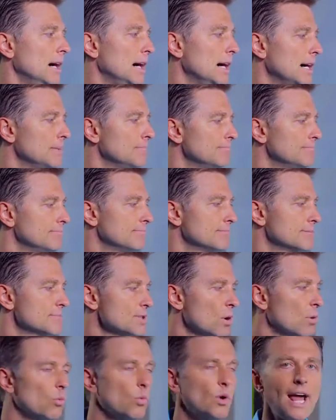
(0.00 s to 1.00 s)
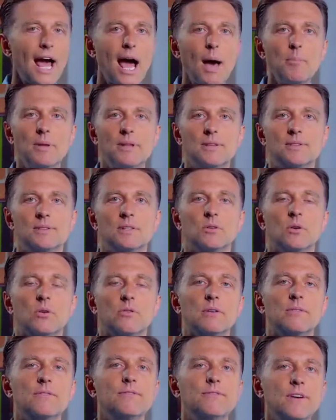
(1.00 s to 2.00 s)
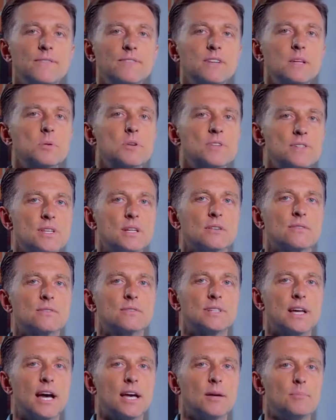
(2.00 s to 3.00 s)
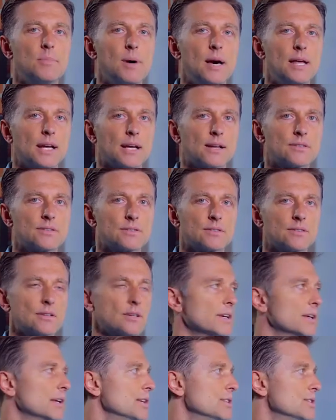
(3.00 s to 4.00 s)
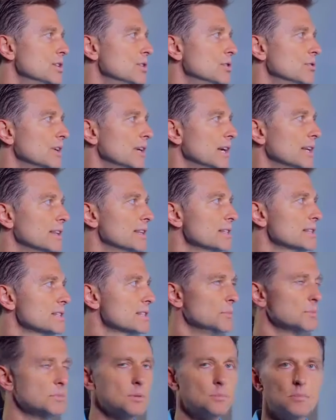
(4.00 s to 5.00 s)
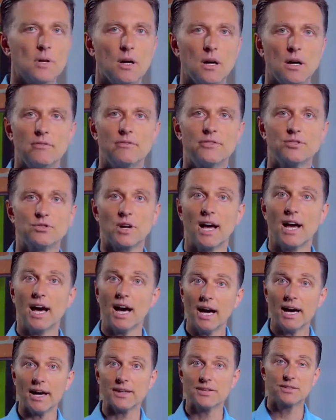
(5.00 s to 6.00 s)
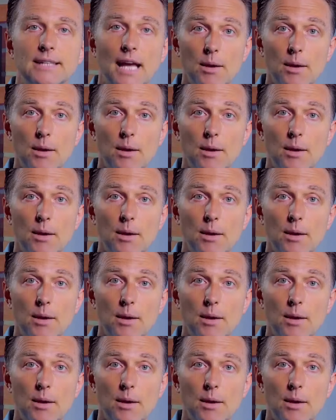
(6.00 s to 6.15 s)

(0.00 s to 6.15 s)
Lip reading: So what happens in over 50% of diabetics is that you get the symptom of dry eyes.